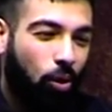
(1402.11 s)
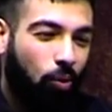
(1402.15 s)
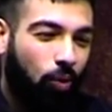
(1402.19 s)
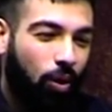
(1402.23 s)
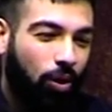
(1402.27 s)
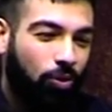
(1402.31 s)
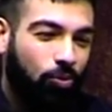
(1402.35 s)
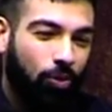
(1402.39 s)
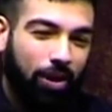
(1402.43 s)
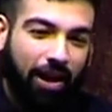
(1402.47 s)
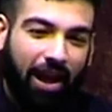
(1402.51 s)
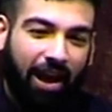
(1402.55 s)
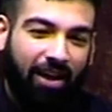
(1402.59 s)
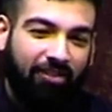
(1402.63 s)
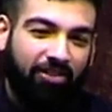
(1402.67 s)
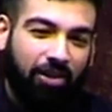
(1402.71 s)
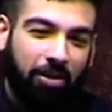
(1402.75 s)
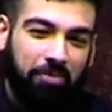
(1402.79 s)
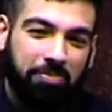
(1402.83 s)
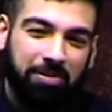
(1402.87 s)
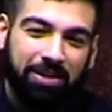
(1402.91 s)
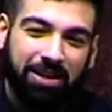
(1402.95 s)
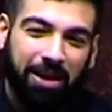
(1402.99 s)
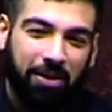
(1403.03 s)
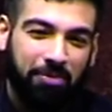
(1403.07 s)
one will ever
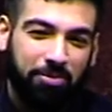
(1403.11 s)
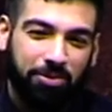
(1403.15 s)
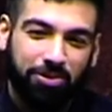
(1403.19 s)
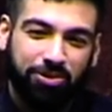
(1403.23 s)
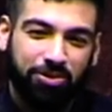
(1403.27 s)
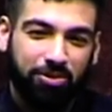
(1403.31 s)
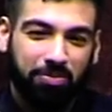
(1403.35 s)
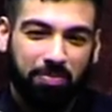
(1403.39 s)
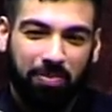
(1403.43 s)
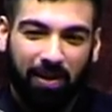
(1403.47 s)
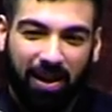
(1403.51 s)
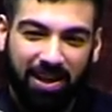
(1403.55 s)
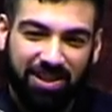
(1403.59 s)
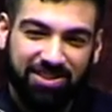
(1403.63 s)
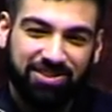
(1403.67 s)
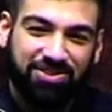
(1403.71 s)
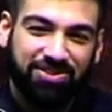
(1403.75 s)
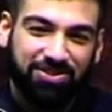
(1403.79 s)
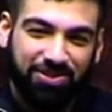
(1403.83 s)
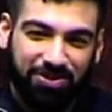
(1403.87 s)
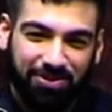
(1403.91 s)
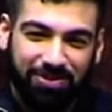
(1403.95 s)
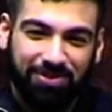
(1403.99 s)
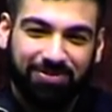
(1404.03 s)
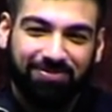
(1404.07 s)
be able to place
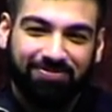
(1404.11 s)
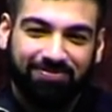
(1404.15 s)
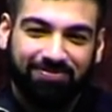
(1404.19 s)
you.